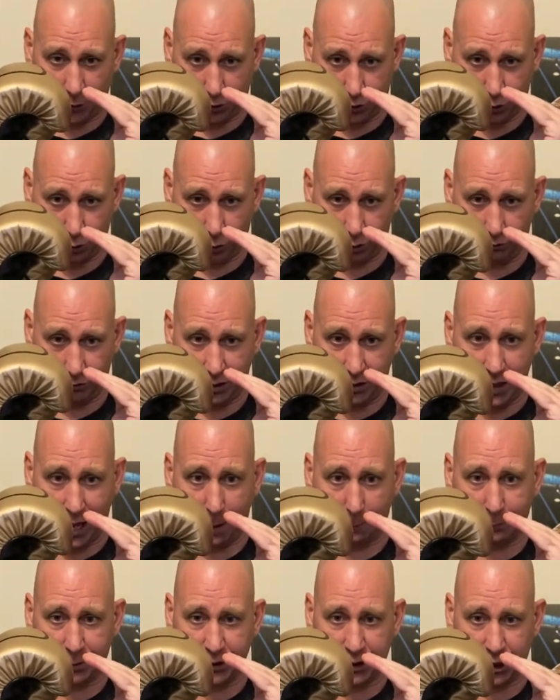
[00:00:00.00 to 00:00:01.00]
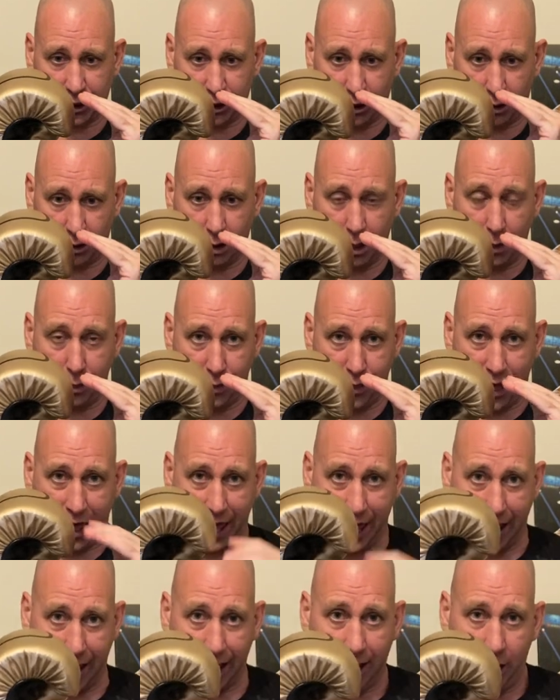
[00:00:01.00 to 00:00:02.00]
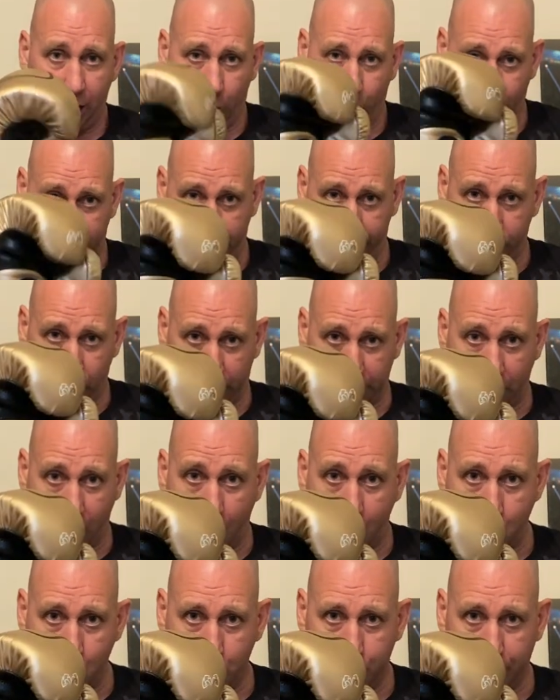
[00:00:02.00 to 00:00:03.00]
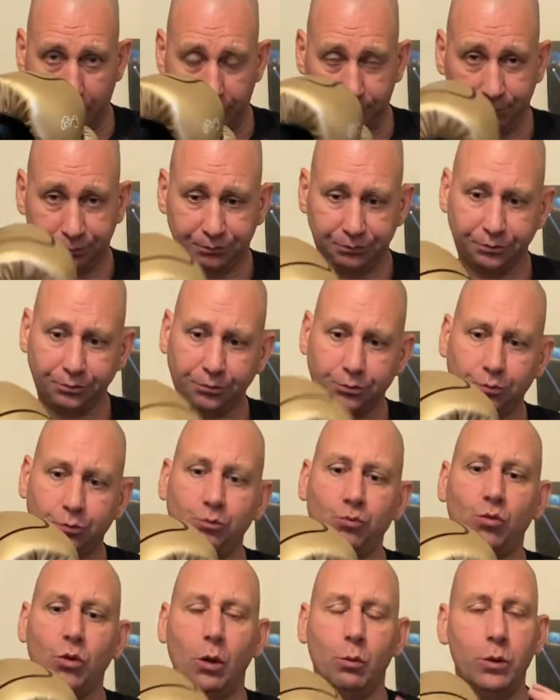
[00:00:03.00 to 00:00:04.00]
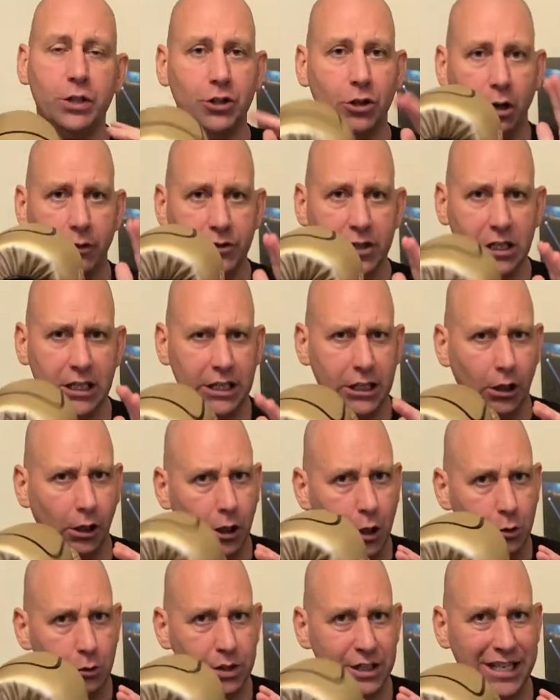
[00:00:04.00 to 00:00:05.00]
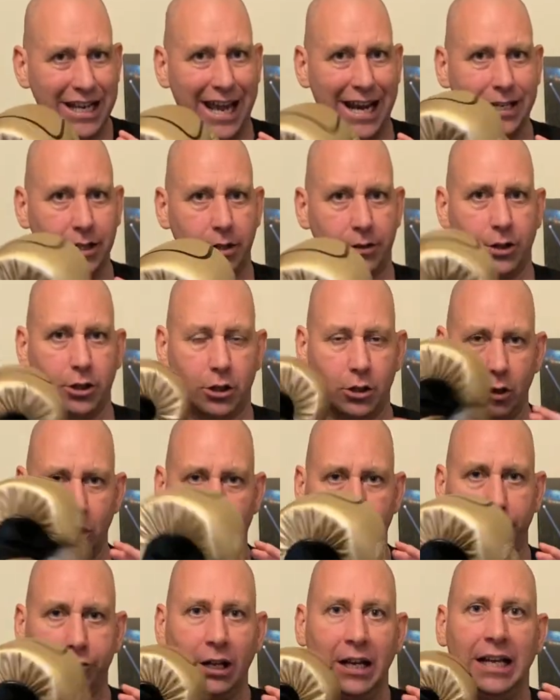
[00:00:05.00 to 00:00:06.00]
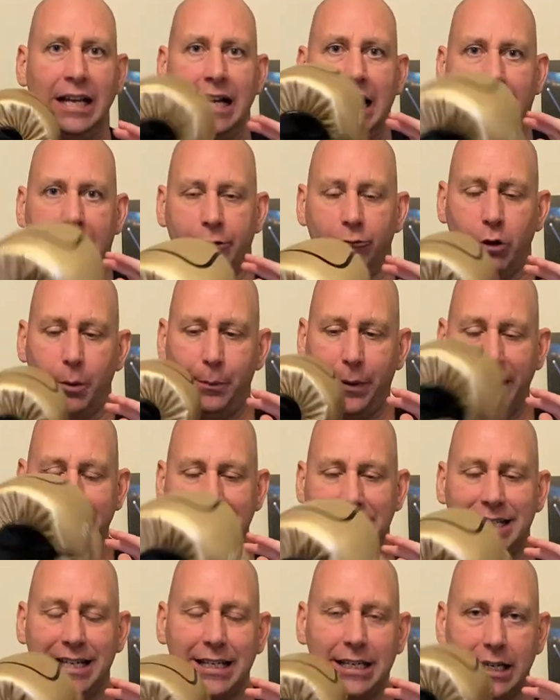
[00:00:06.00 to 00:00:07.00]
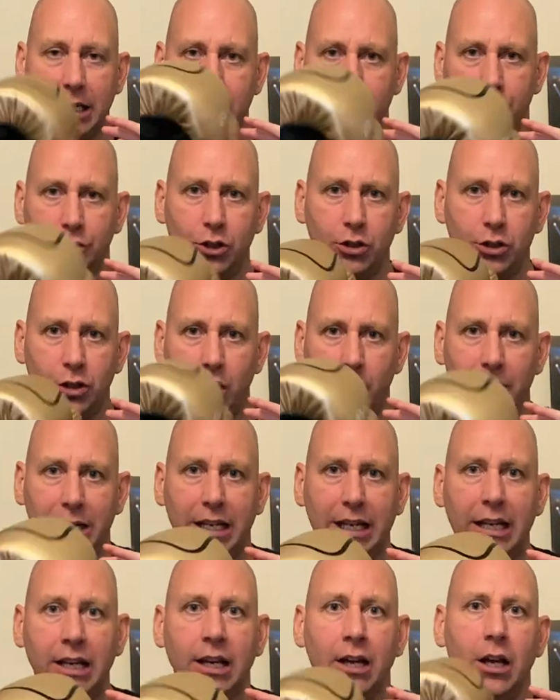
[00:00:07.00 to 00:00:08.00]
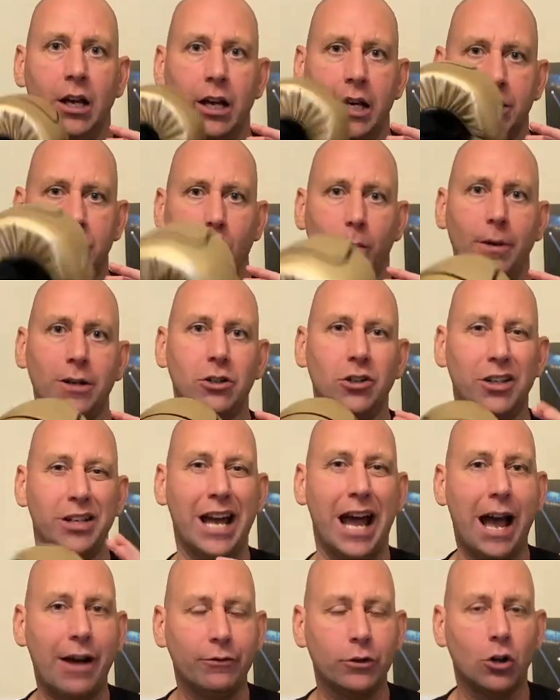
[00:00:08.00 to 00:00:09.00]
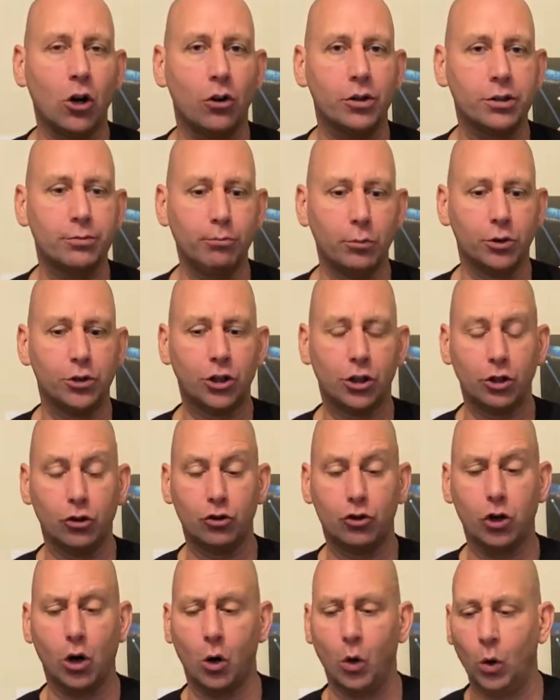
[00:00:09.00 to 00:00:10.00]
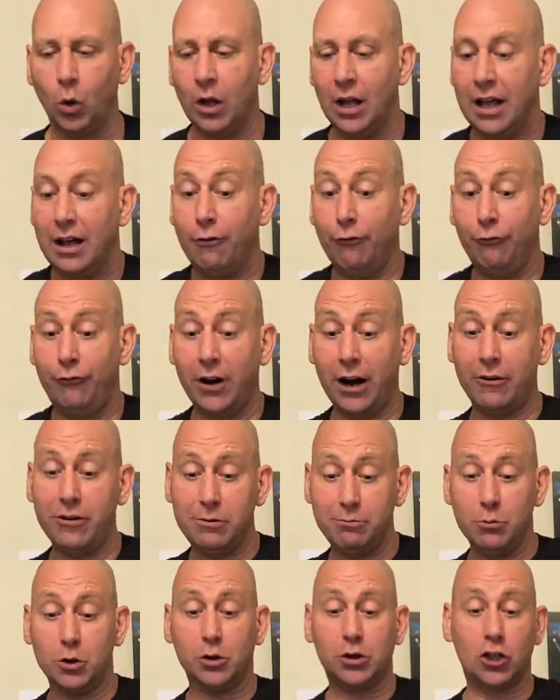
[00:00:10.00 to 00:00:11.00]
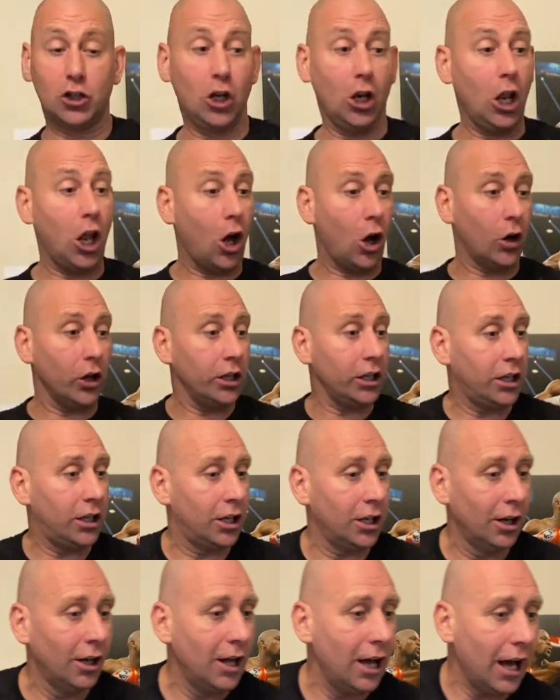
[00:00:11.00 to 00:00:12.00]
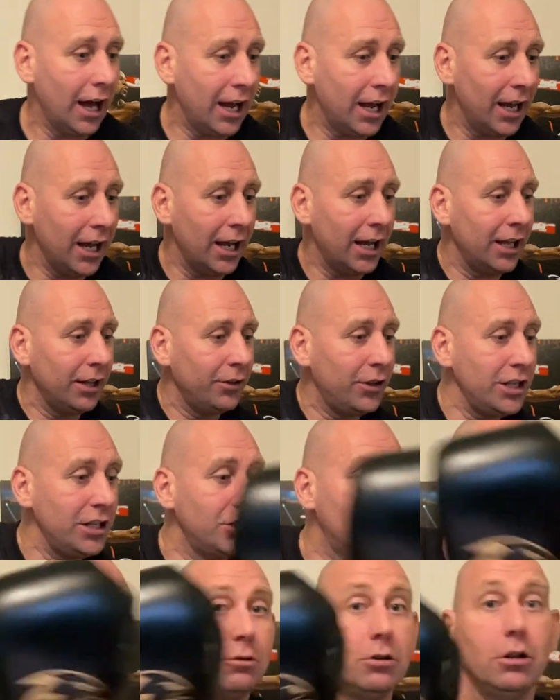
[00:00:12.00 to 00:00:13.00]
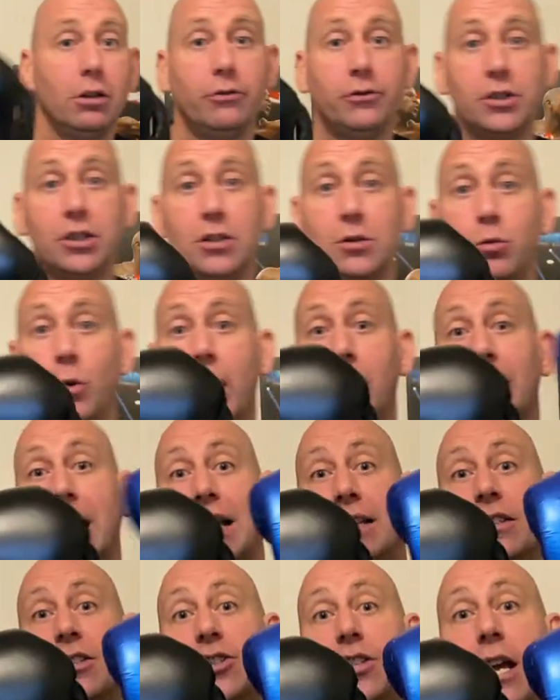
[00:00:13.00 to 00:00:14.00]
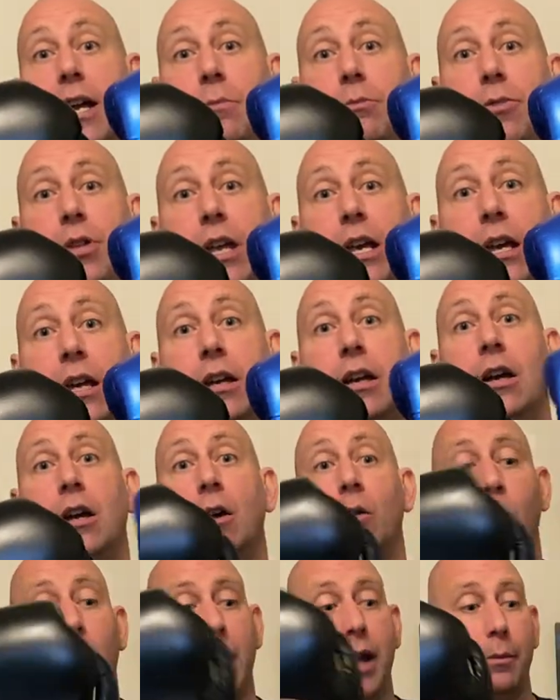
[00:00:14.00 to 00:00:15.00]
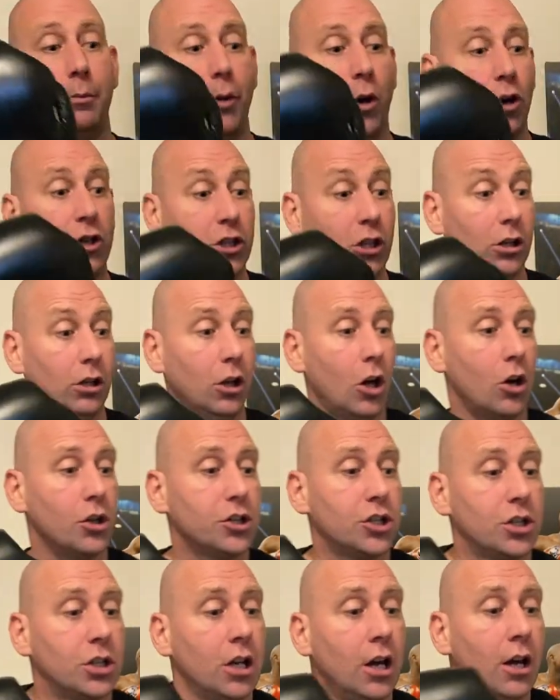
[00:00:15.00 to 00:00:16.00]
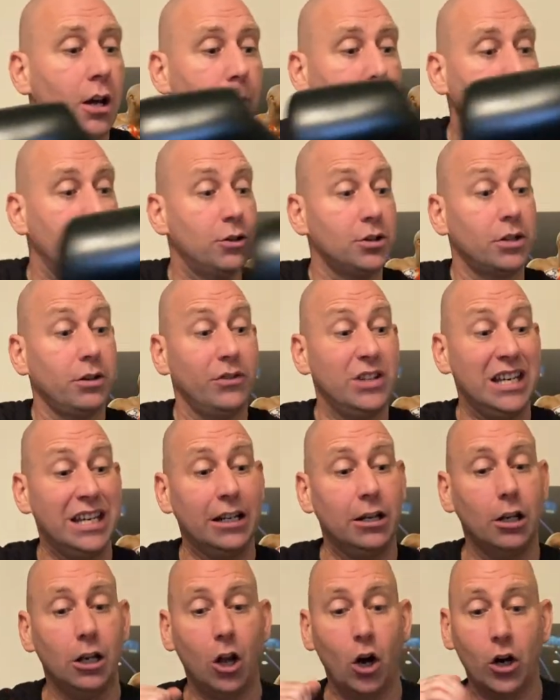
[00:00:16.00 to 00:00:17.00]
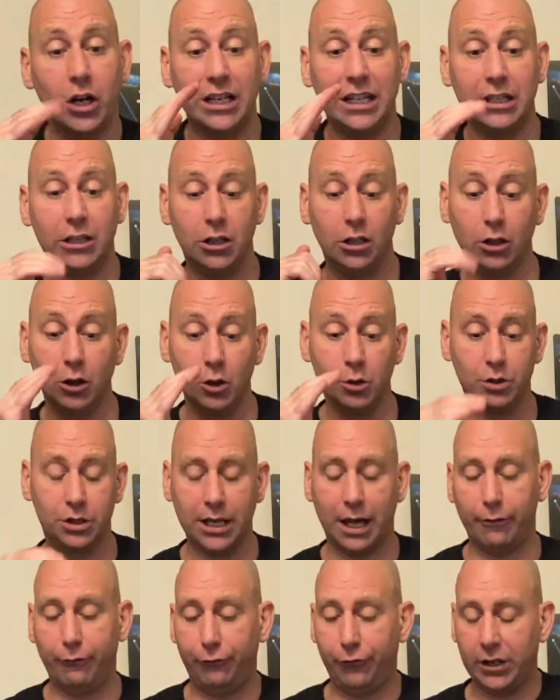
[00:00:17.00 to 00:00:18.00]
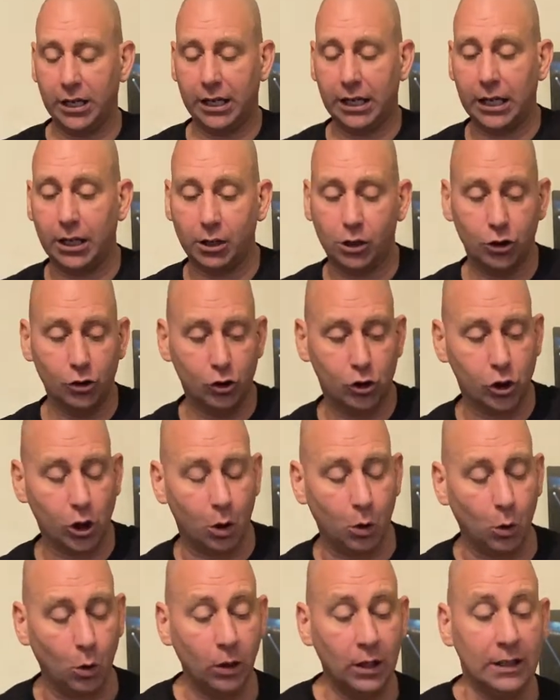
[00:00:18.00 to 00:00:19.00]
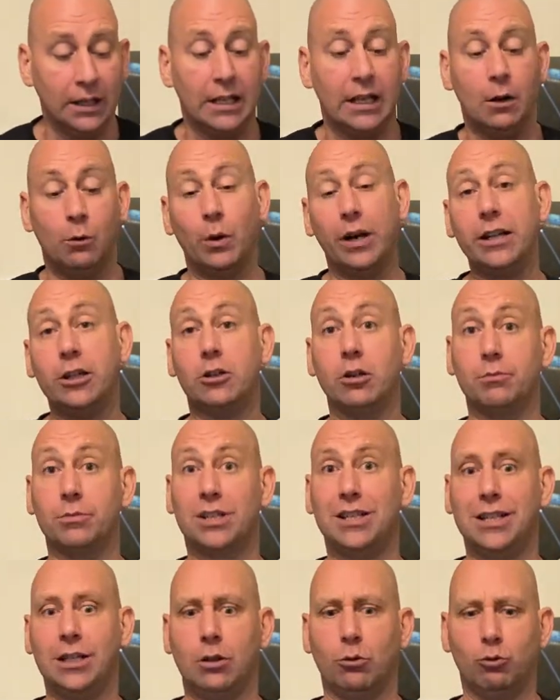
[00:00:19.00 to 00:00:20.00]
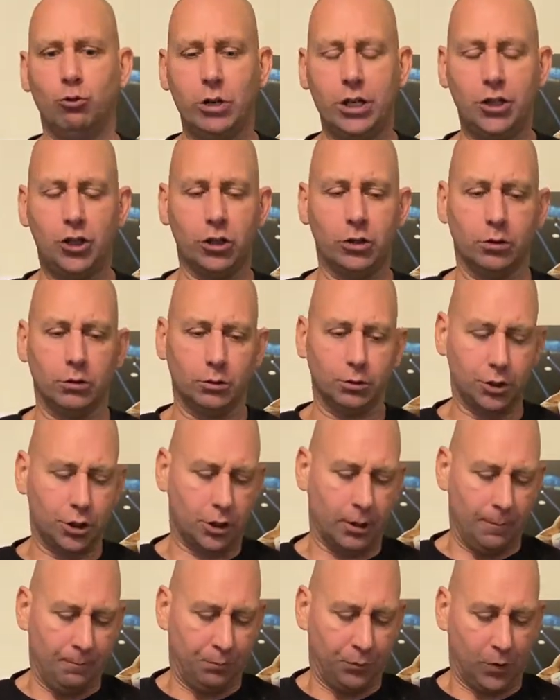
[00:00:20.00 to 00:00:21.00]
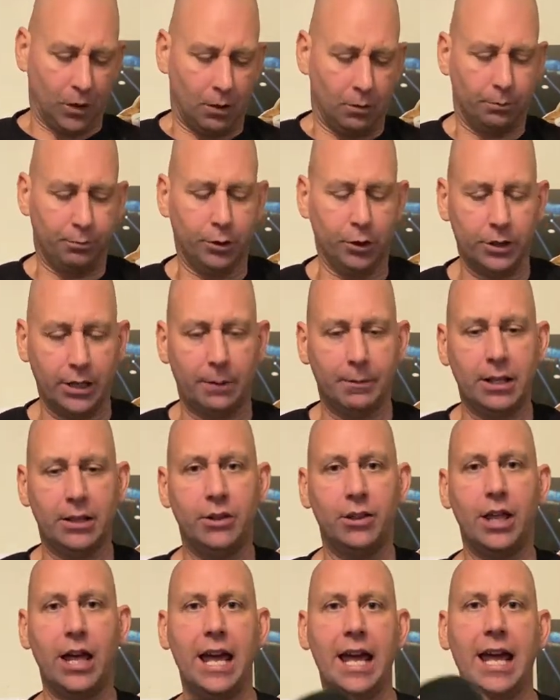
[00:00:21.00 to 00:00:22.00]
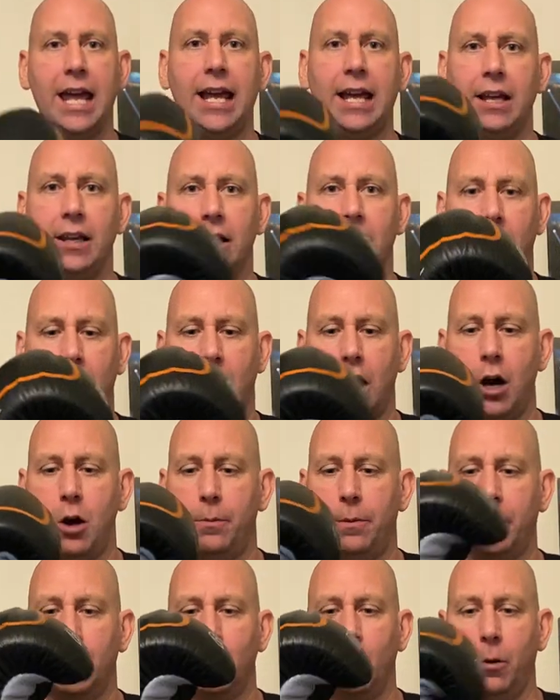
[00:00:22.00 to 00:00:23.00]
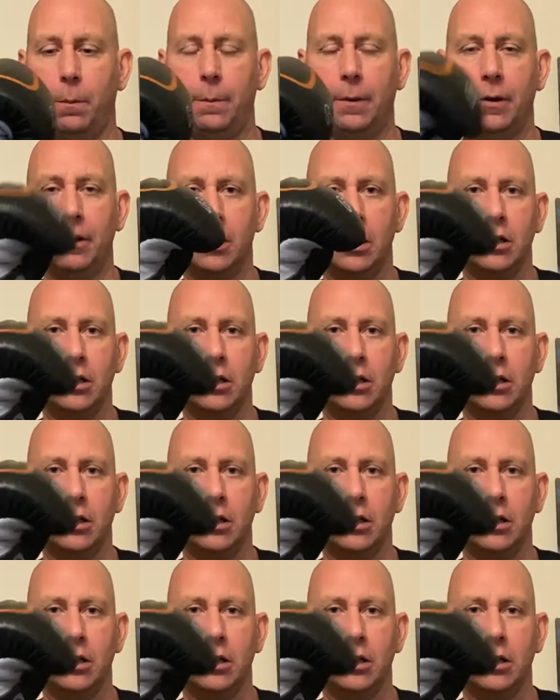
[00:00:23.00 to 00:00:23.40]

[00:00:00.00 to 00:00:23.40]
are sort of in that position there when I've got it open. Which obviously you lose the end of the glove and repeatedly as you're doing it, it's almost like you haven't got as much control. Very much like uh, these two gloves as well had the same thing, whereby you lost because of the inner lining, you lose that finger control. When it comes to the originals, put them in there, open up,